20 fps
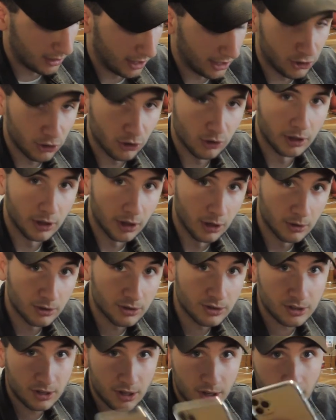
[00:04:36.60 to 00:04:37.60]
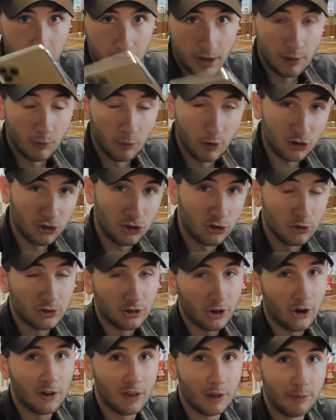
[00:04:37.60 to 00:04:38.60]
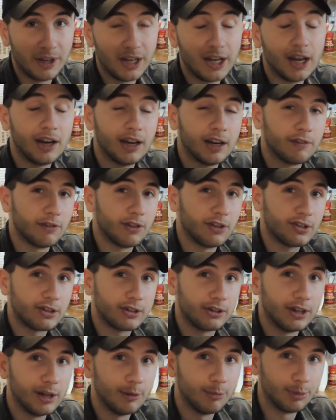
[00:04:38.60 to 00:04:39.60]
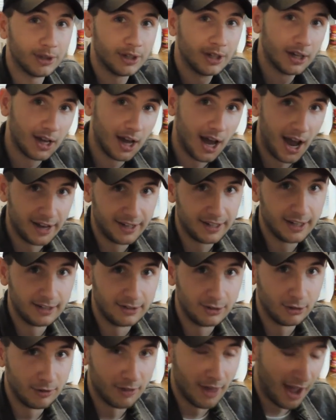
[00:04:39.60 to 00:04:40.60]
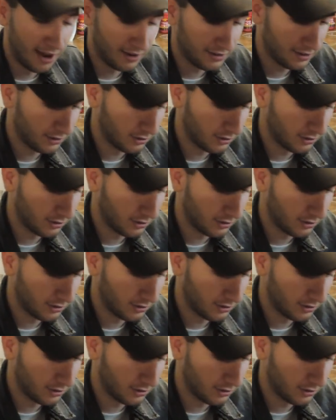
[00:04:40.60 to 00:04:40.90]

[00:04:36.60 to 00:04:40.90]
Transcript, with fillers: like you're a ghost. And what you saw in the beginning of this clip, I did do that.